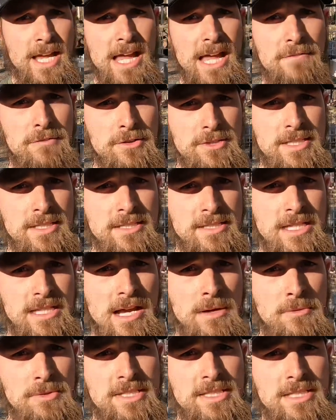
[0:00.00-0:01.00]
Ever since
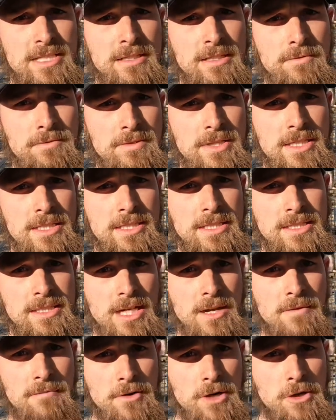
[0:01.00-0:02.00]
I received this
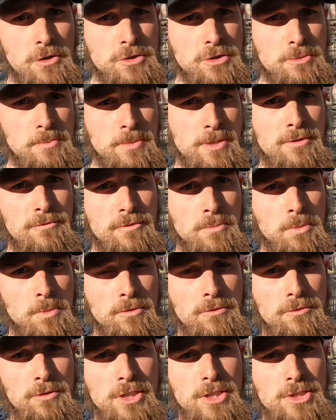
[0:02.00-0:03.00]
vertical splitter from
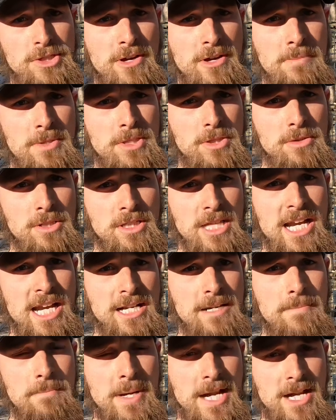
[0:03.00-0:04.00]
Wolf Ridge, I've been doing a lot
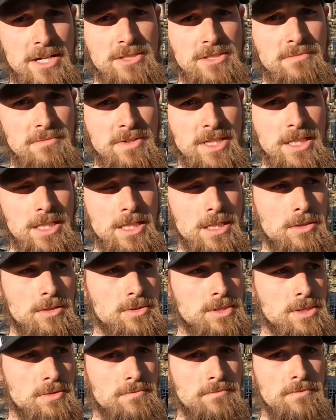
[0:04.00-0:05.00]
of comparison
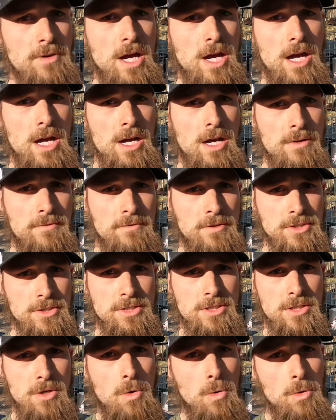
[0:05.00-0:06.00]
videos
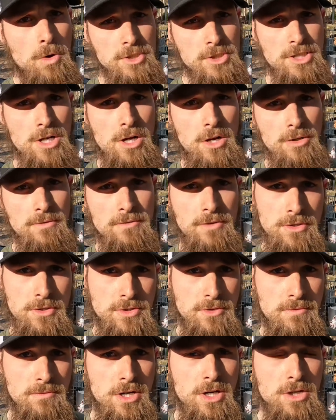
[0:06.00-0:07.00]
versus a horizontal
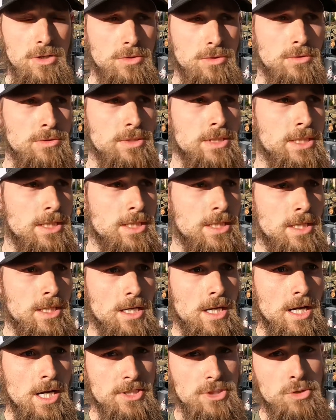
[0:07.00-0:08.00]
versus a vertical,
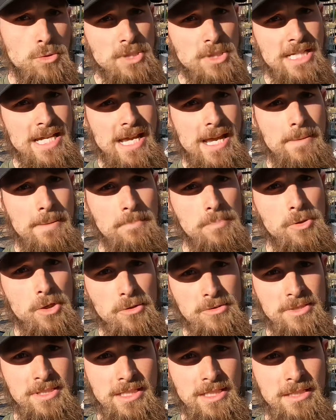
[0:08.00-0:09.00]
28
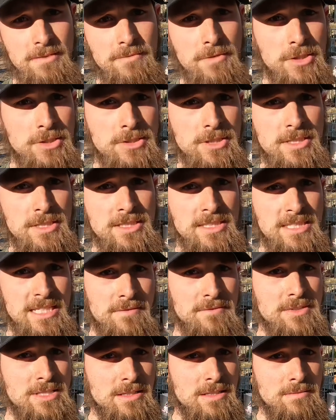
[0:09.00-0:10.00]
Pro C versus the
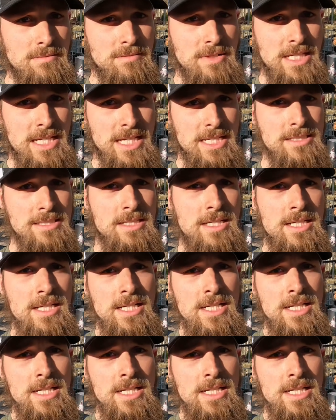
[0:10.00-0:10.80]
17 VS.